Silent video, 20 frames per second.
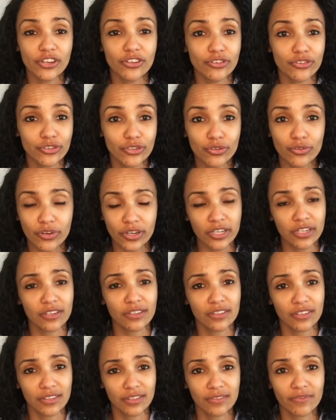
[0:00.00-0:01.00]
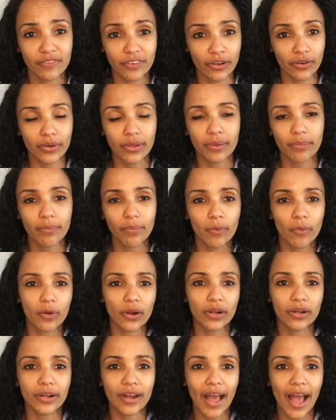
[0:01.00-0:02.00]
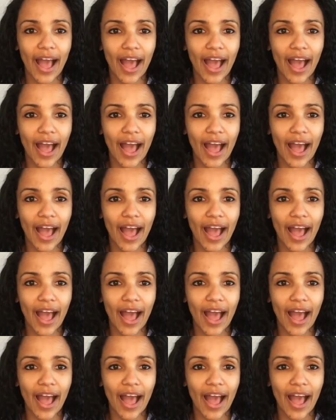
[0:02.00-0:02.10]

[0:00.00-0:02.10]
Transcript: your screen, because it's very important.